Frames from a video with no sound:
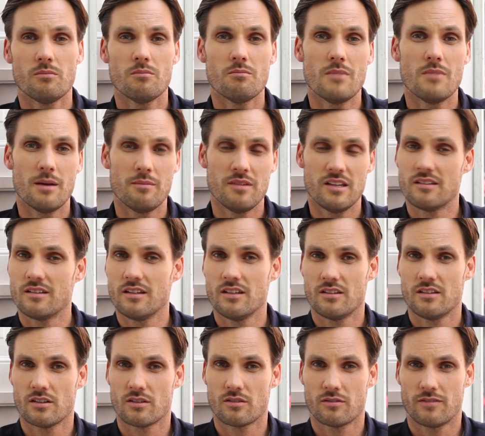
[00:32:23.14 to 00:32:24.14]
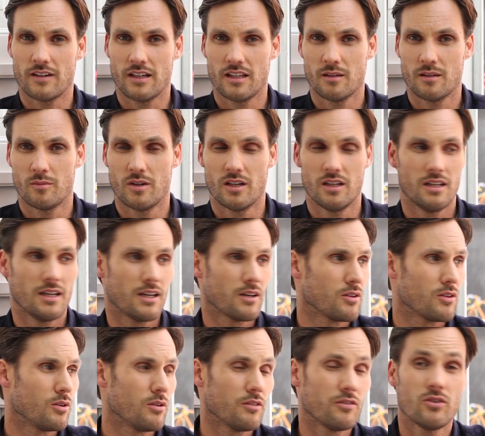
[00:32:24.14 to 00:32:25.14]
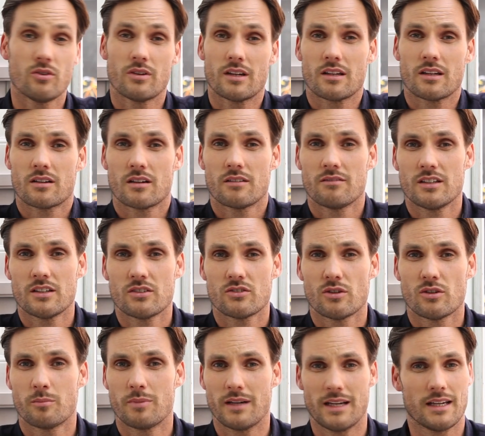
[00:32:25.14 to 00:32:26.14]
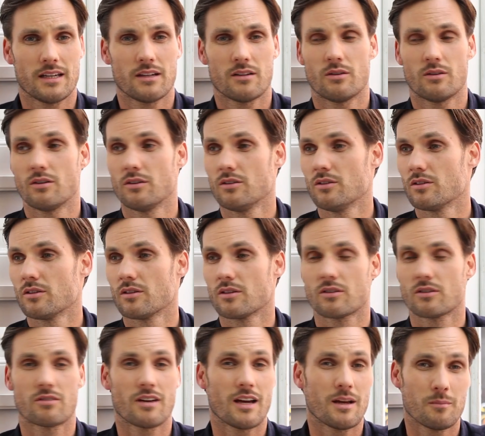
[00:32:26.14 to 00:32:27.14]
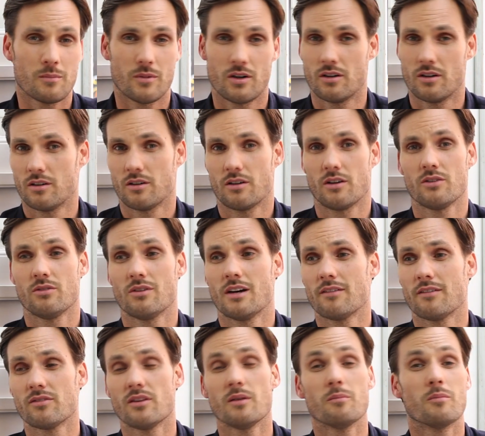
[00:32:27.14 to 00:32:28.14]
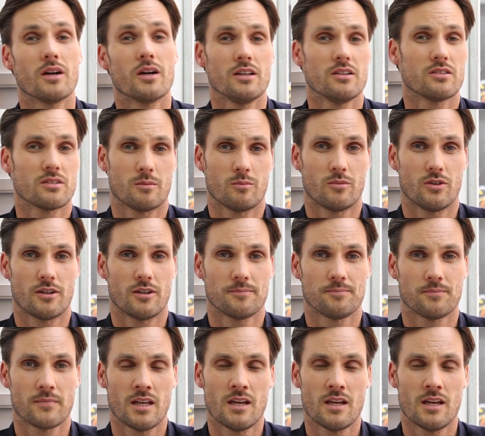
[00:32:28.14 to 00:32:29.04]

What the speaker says: Maybe it's easier to find the money. I don't know if you can convince your bank or your grandma or you have the money somewhere.